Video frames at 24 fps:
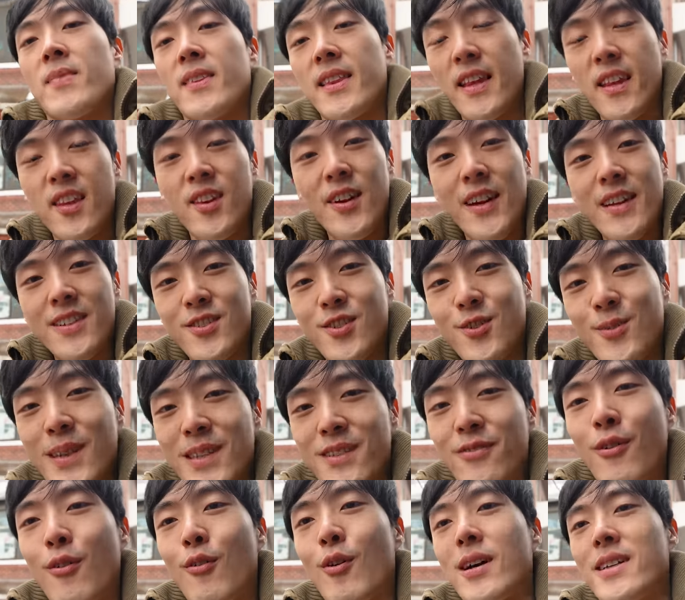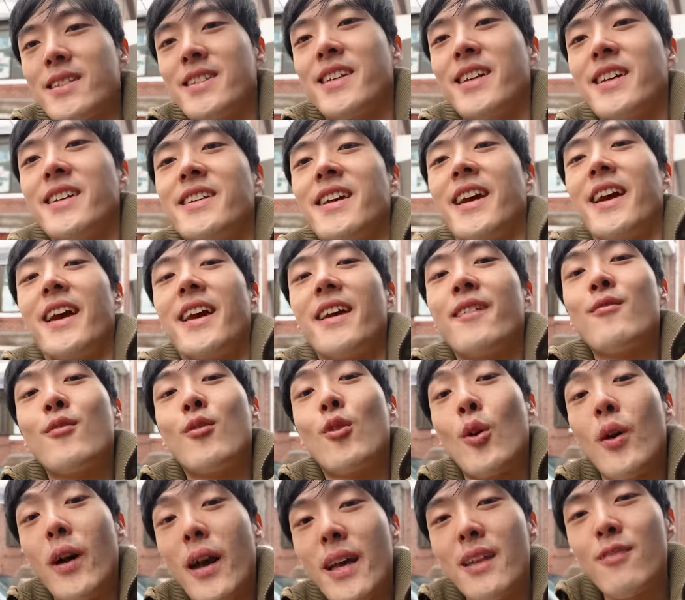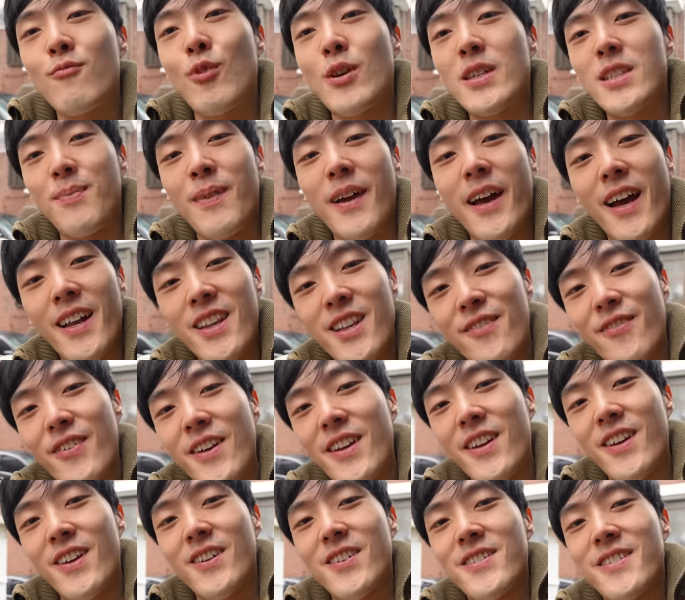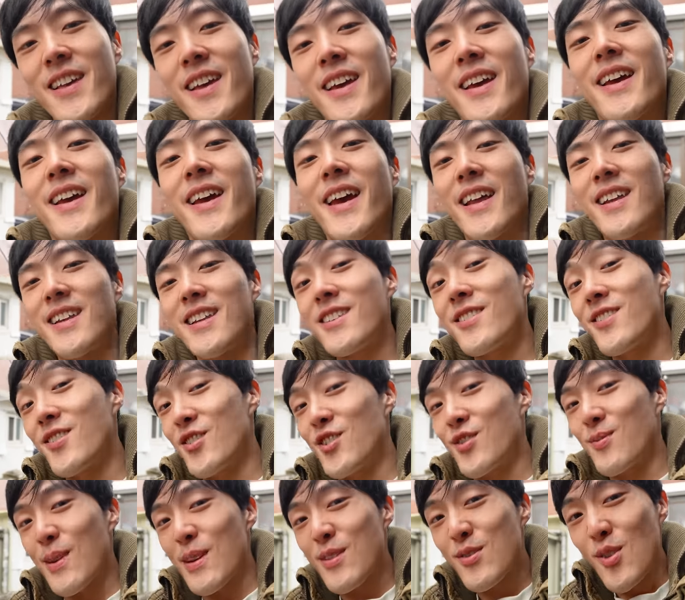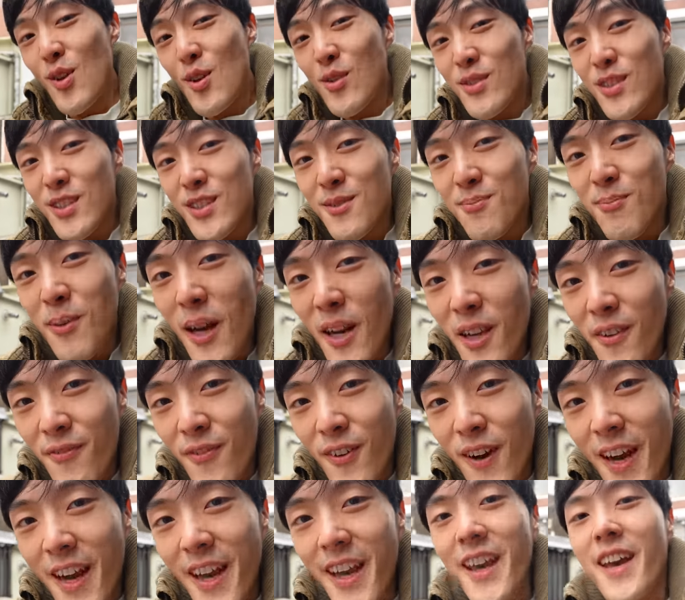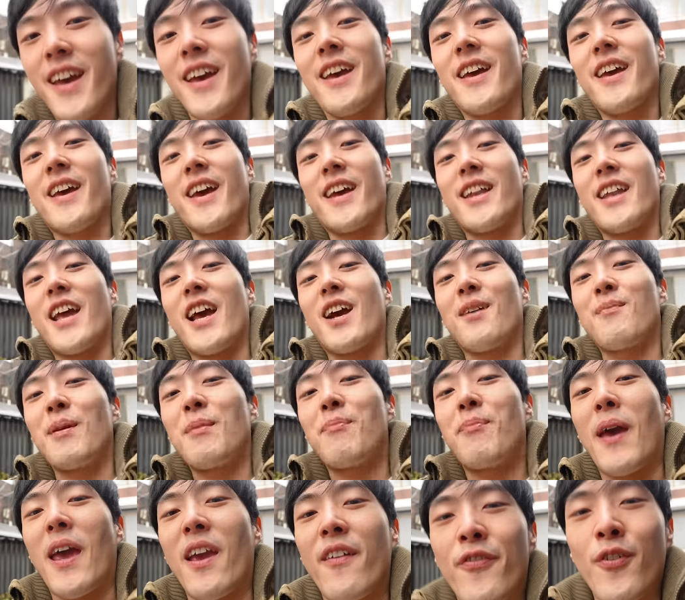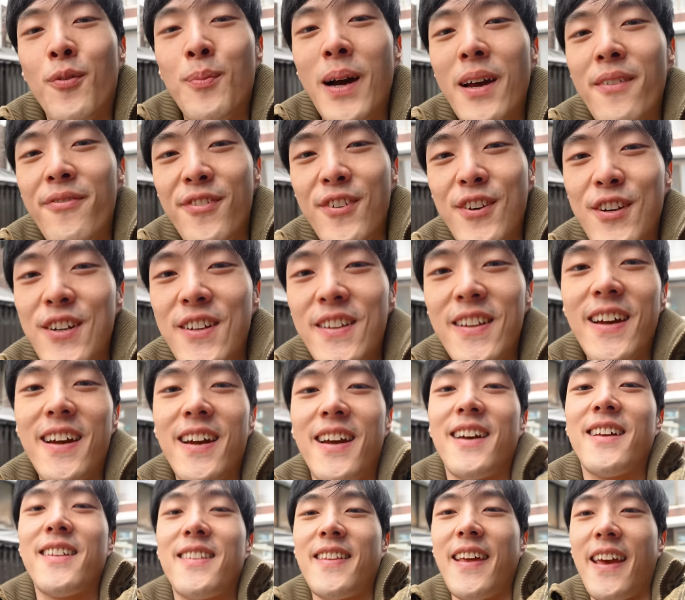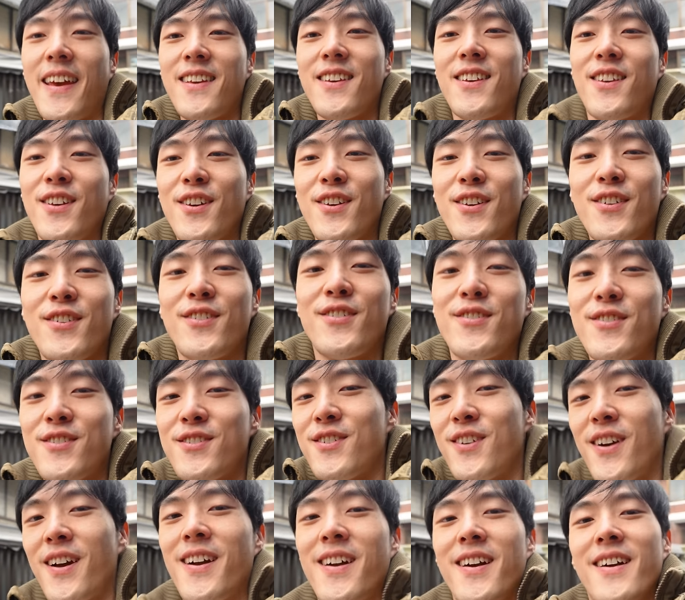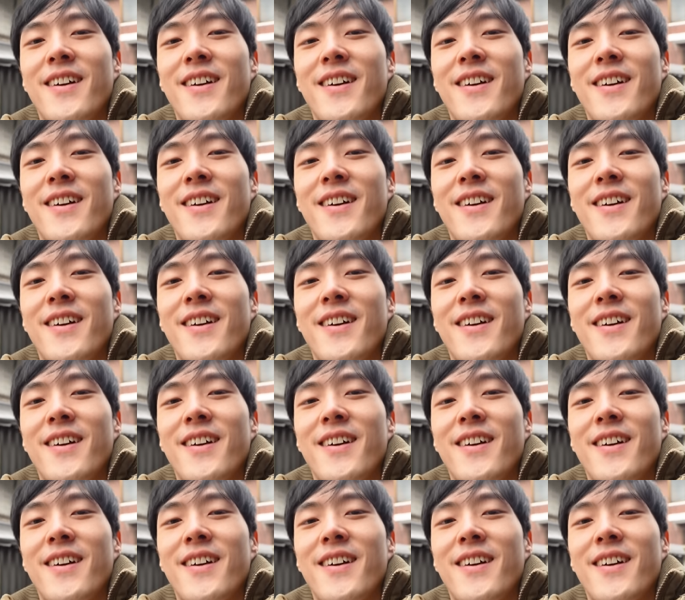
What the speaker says: Thank you guys so much for watching, and go ahead and watch my other videos, and listen to my songs on Spotify, and help me pay for my food. Thank you.